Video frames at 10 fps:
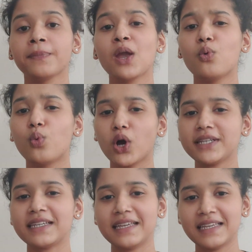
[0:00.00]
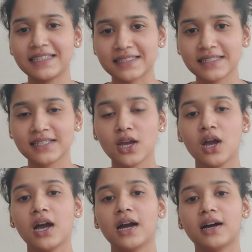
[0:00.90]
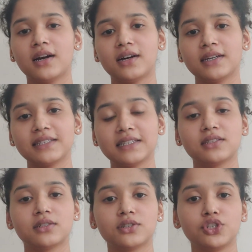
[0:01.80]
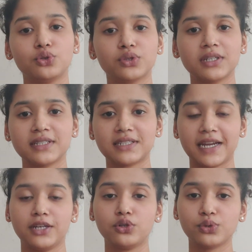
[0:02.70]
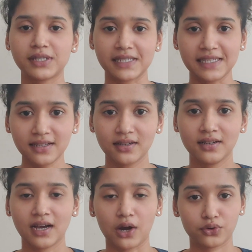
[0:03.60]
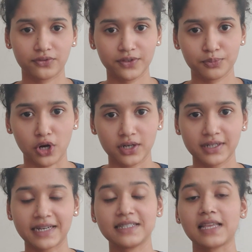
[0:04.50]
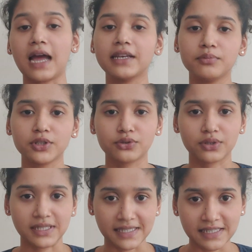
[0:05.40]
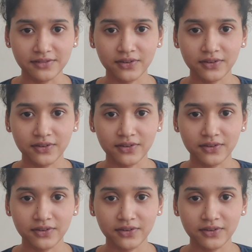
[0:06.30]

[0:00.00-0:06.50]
what is it that the user is trying to seek out of the product and is unable to receive